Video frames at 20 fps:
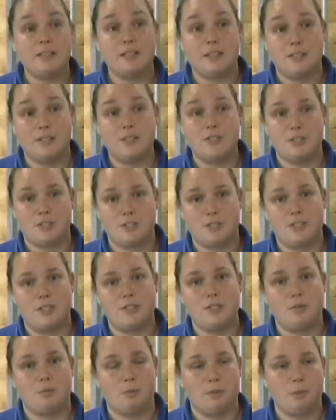At the Easter
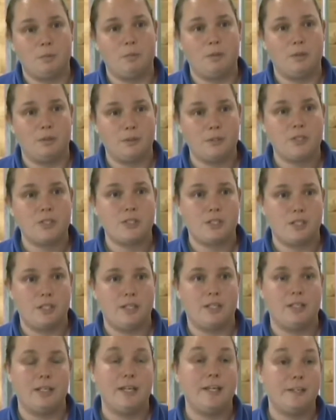season, we will
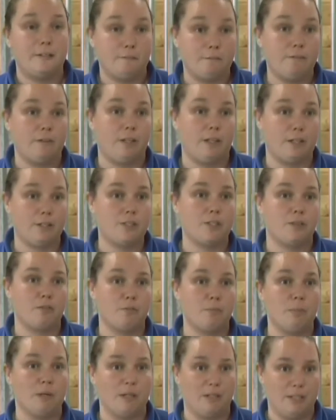see an influx
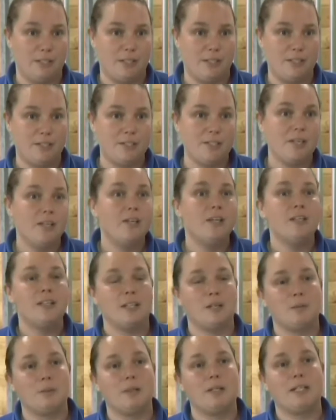of bunnies
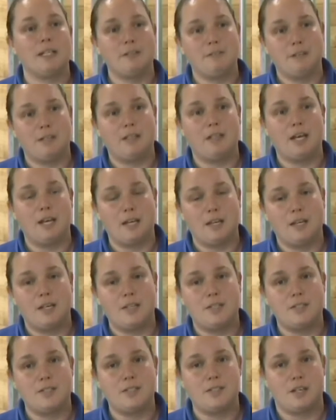that were given
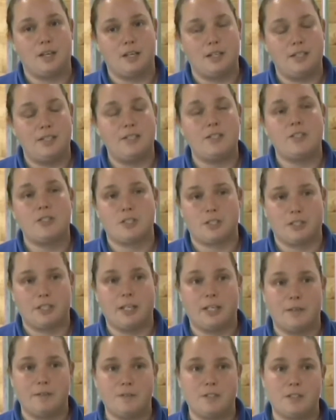as uh, Easter
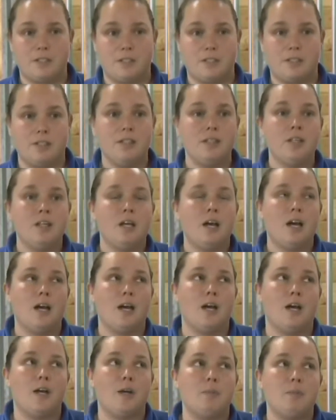gifts that
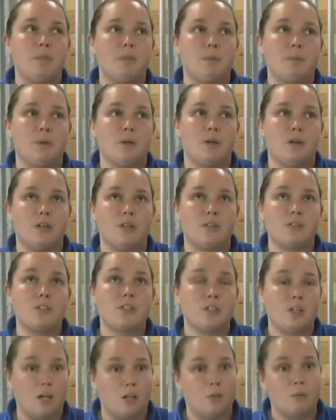uh, people
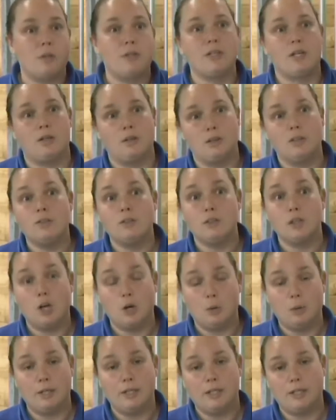took on without
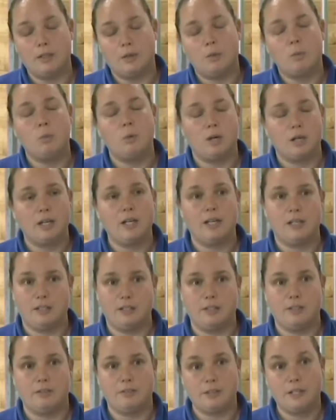knowing what
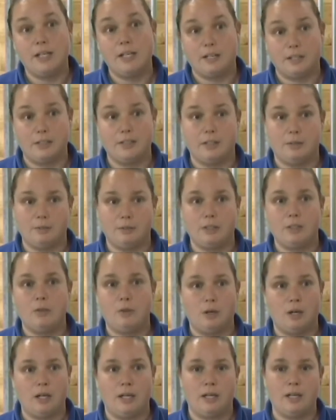kind of care they
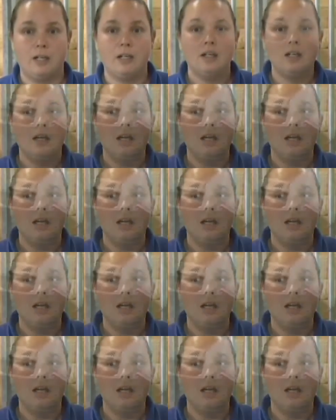require.